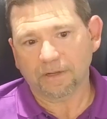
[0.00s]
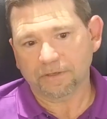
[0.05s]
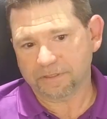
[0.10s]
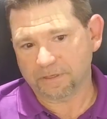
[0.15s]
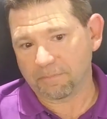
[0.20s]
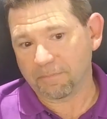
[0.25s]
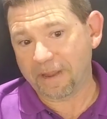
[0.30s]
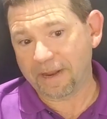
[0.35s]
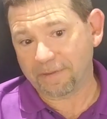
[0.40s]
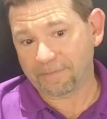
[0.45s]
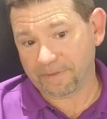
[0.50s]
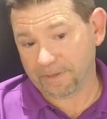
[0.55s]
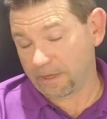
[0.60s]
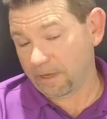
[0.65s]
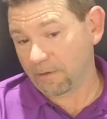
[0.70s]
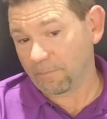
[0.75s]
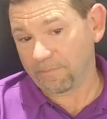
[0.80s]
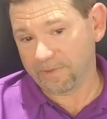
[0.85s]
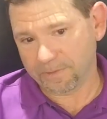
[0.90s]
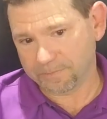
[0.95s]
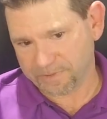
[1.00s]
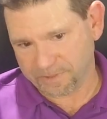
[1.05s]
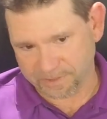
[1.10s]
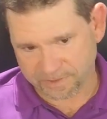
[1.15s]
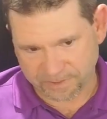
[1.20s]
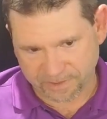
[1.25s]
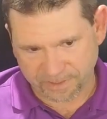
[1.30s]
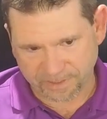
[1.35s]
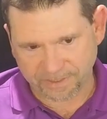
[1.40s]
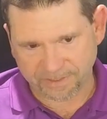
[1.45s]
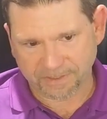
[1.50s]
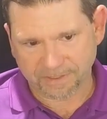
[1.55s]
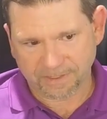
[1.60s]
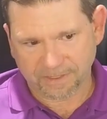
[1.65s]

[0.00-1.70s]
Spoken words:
to help them succeed.